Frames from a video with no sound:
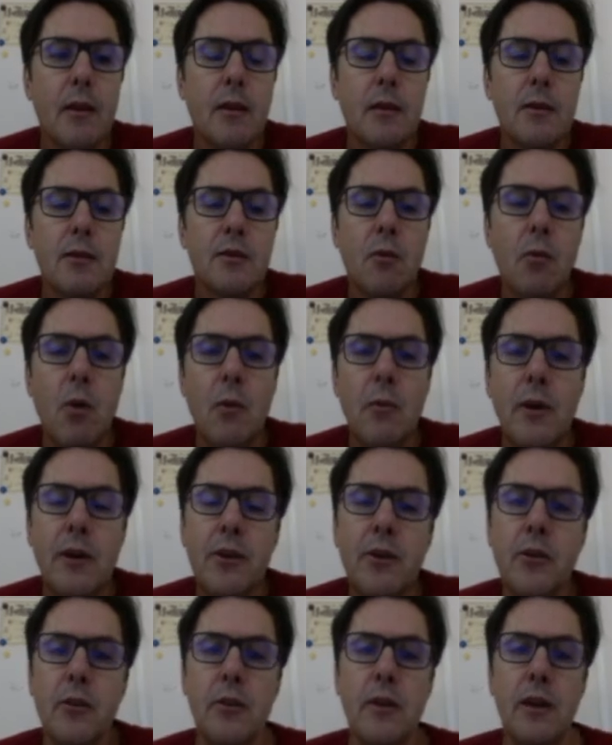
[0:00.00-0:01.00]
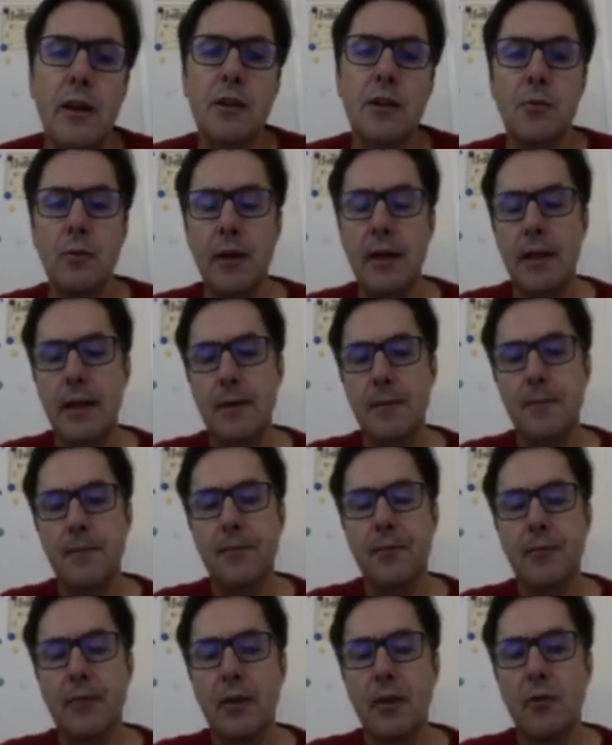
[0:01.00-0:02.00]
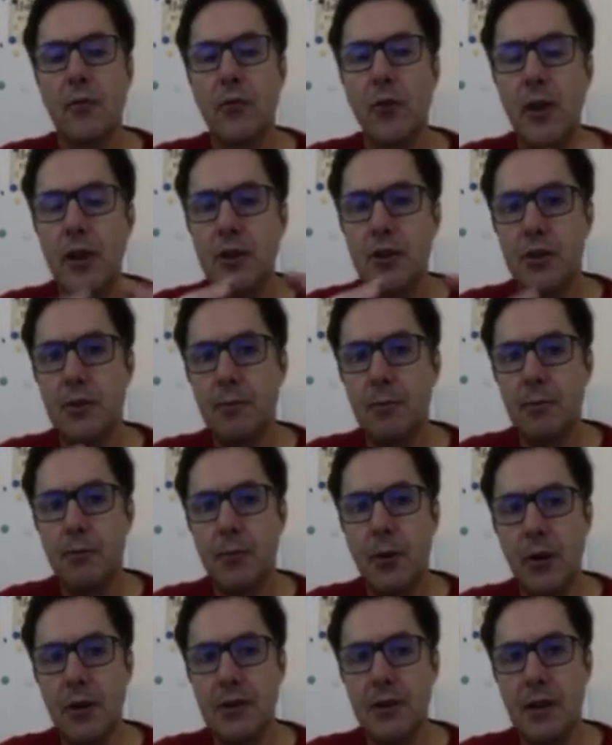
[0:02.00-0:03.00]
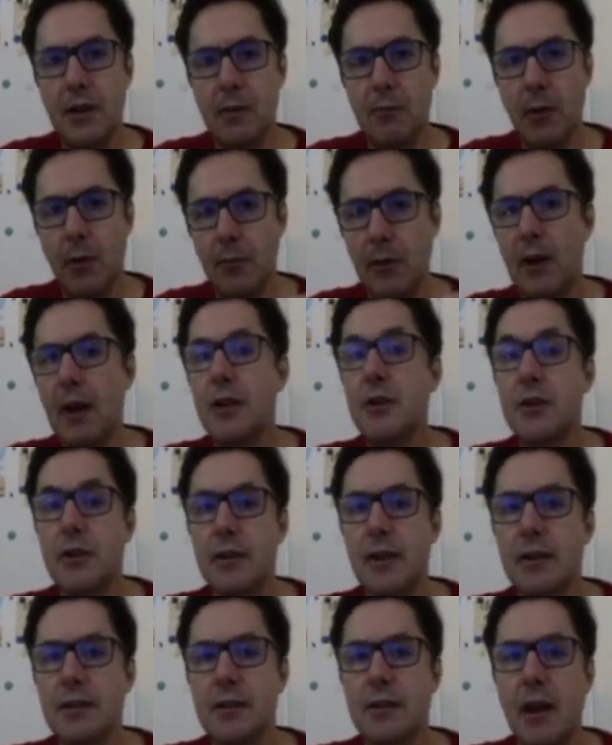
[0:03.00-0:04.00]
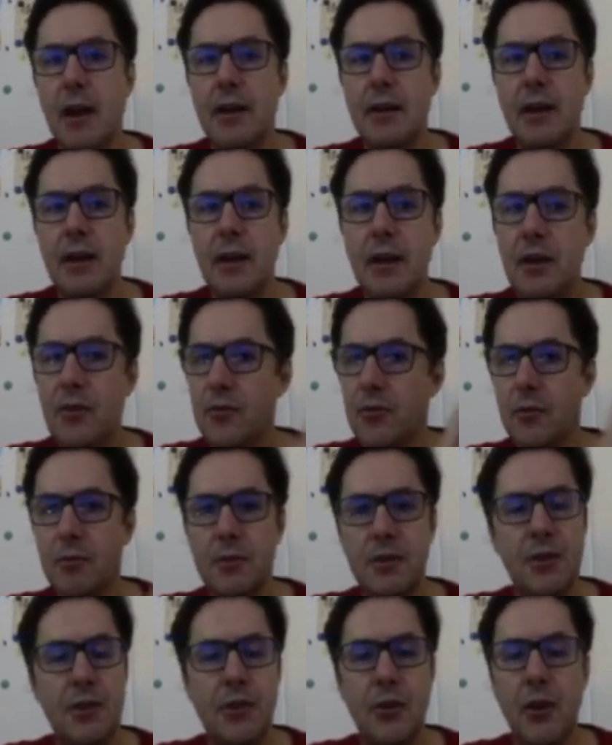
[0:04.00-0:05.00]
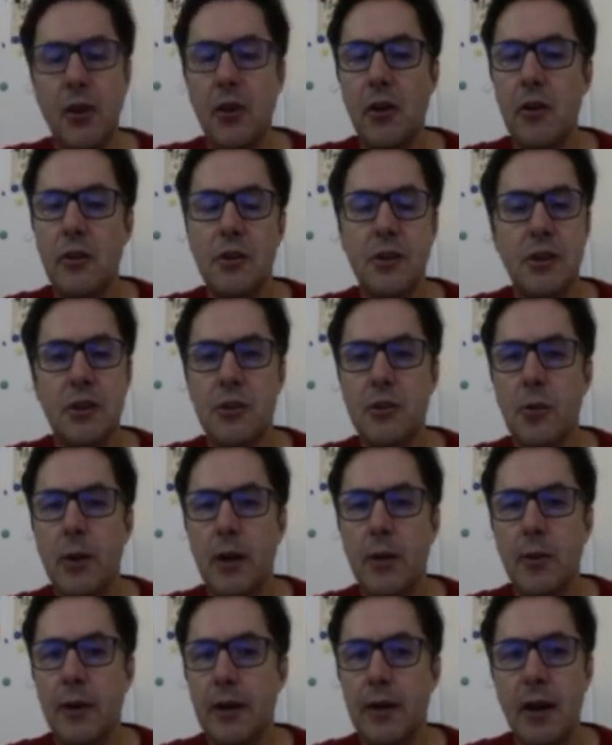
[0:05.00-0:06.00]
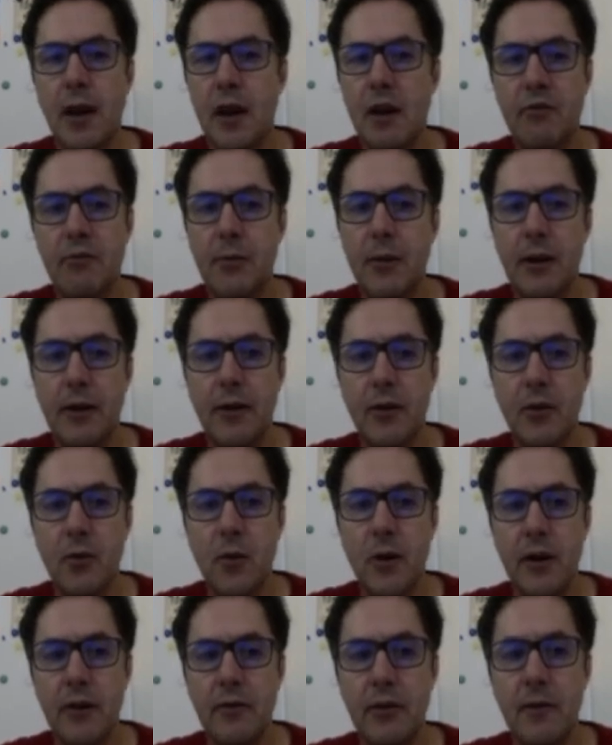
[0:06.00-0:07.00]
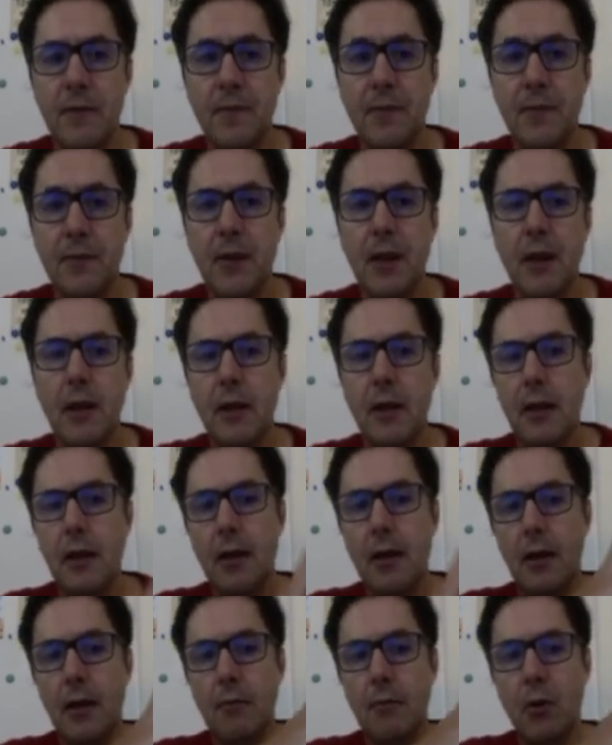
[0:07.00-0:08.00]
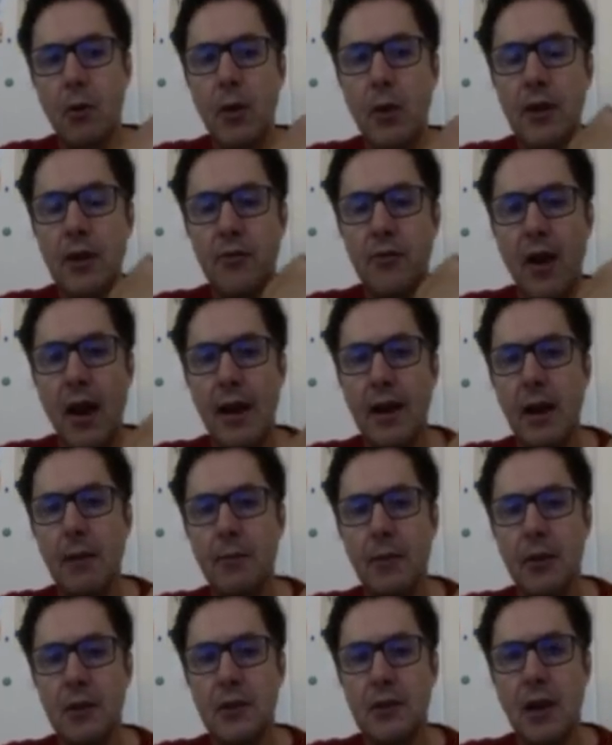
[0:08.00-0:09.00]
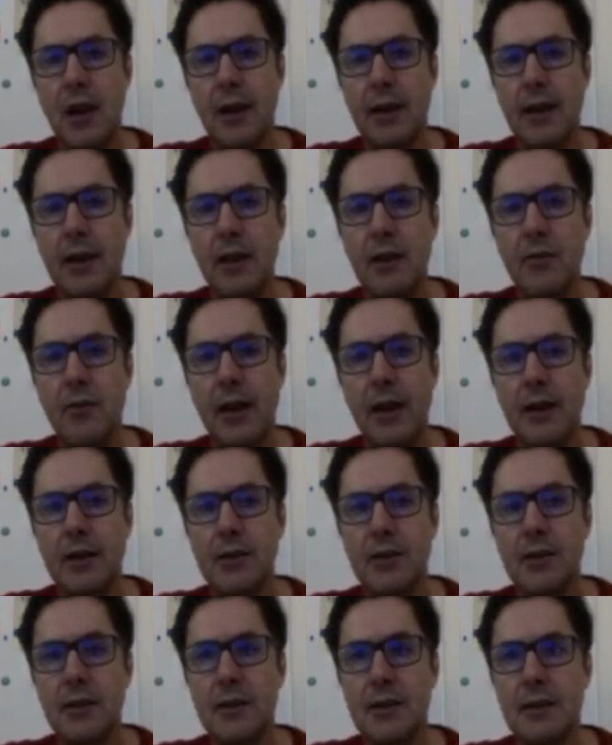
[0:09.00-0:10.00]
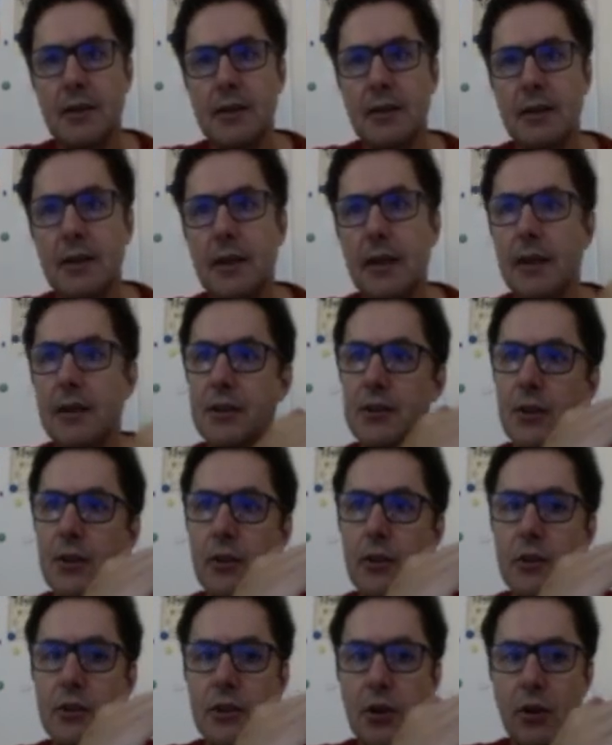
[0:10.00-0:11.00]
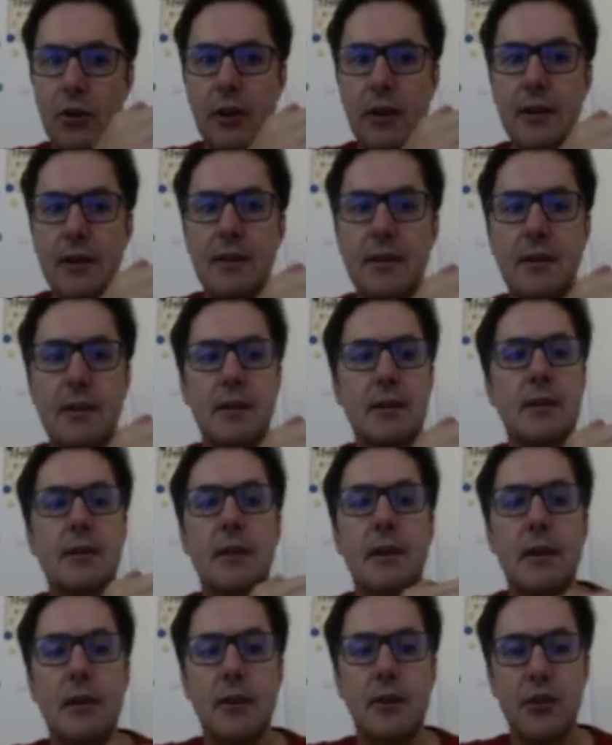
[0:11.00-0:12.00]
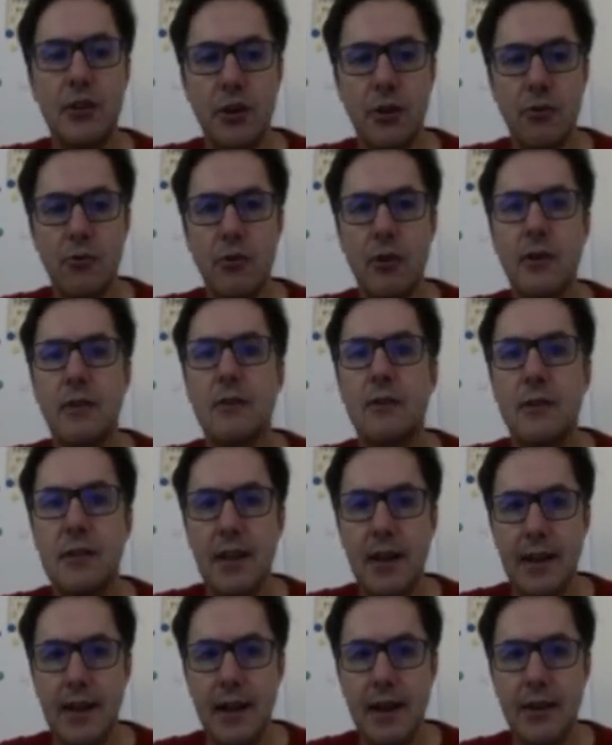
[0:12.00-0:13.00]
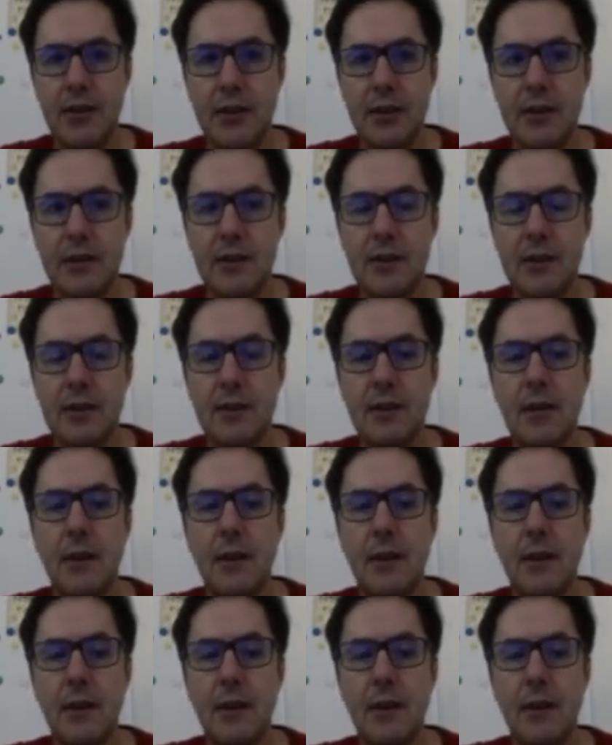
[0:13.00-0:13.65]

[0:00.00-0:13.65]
So what we do is for each person in the population, there's an ID from 0 to 21.5 million or whatever. But we divide up those ID ranges into toddlers, children, teenagers,